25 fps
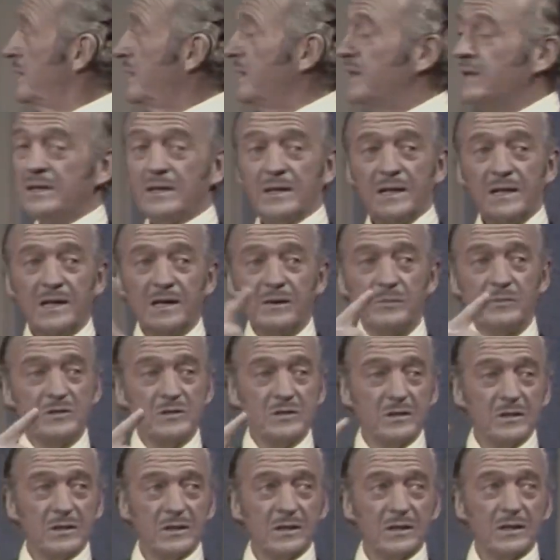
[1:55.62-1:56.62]
there to here,
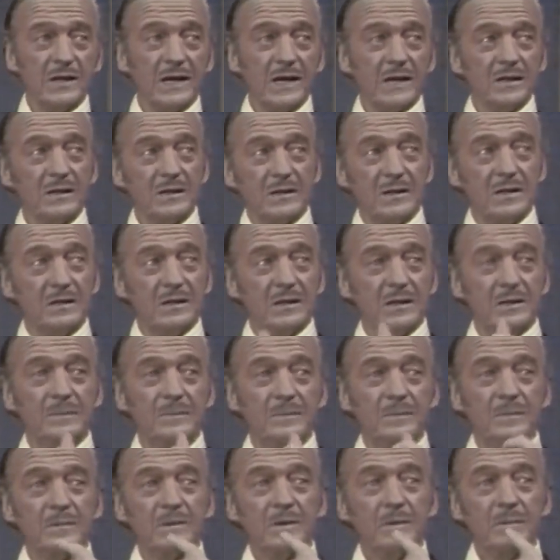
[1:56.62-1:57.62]
which connected the
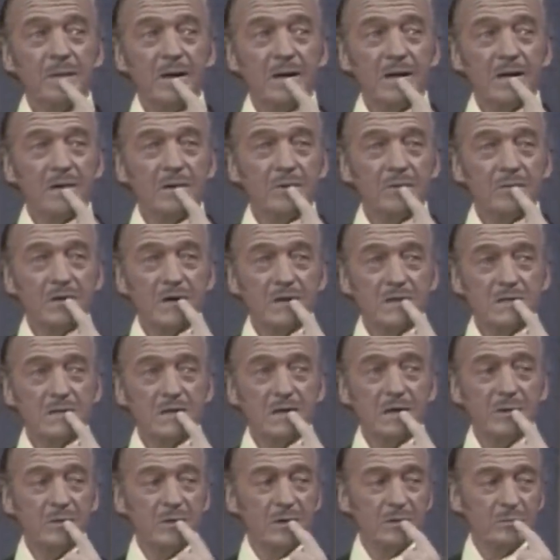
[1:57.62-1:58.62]
American First
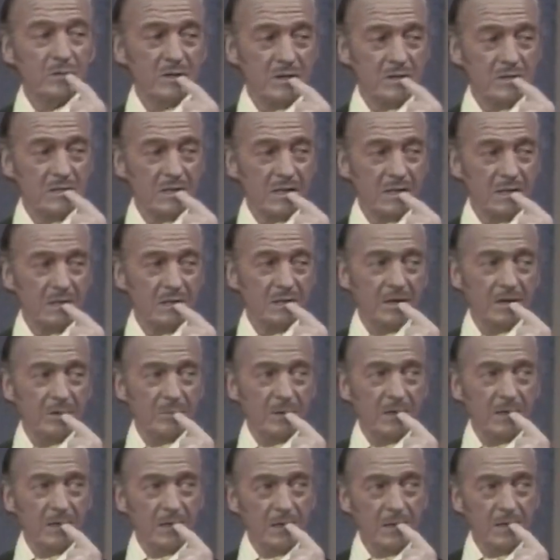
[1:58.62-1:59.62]
Army and the British Second
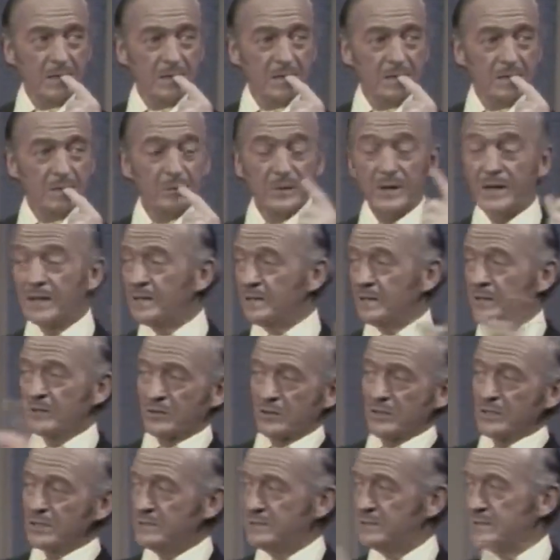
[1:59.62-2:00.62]
Army. And we had to
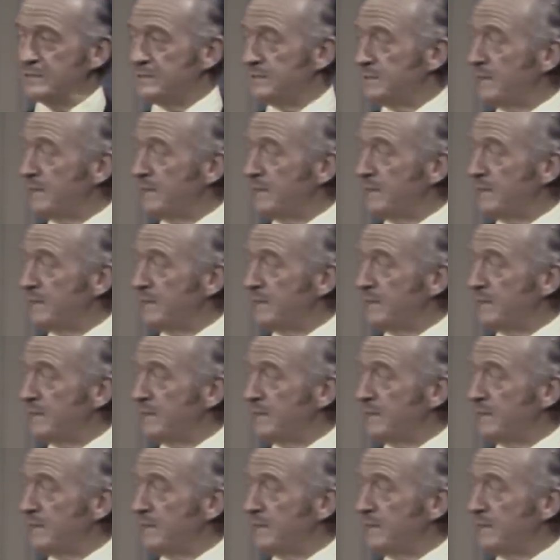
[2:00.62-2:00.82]
cross this